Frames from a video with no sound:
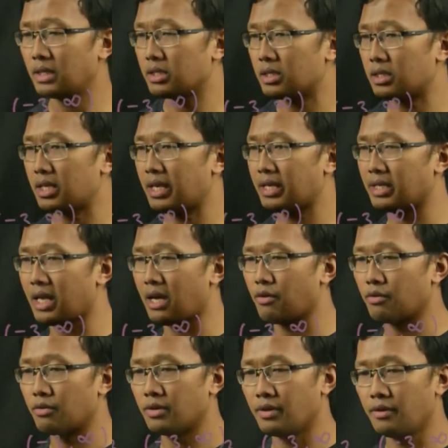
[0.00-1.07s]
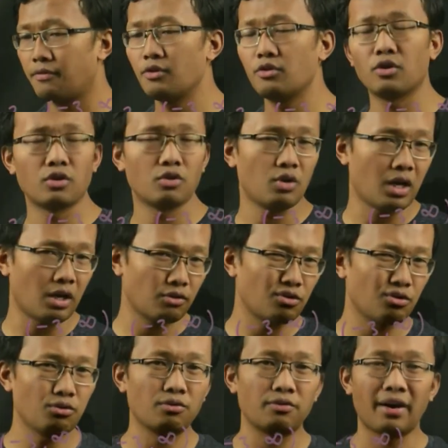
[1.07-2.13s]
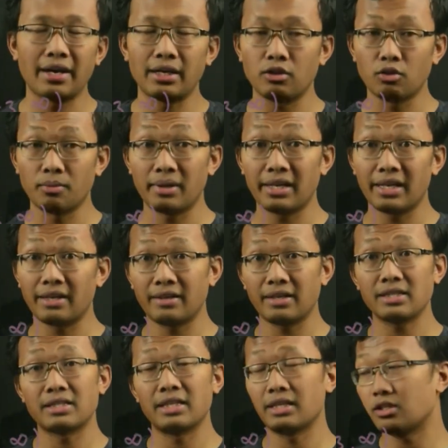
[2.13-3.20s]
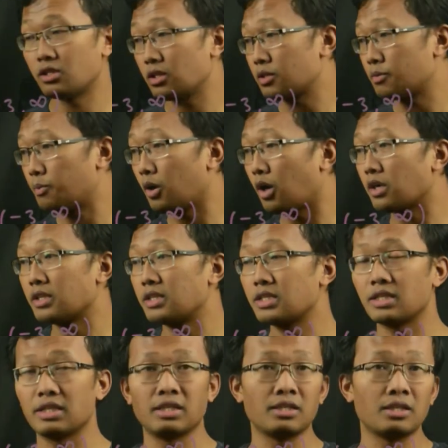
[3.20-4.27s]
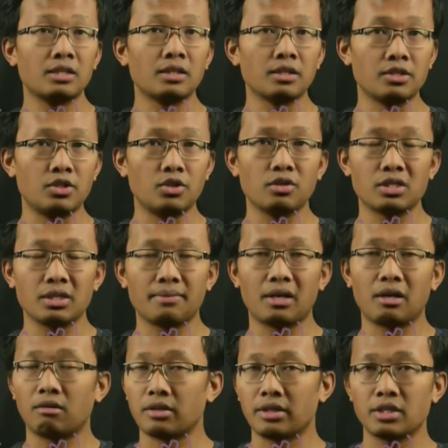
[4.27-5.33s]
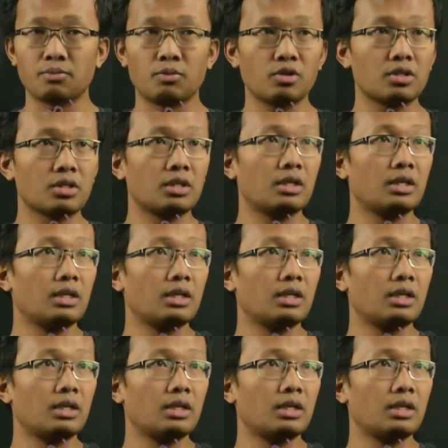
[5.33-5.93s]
just like, now if you don't know how to find domain and range, then just plot this in GeoGebra or Desmos,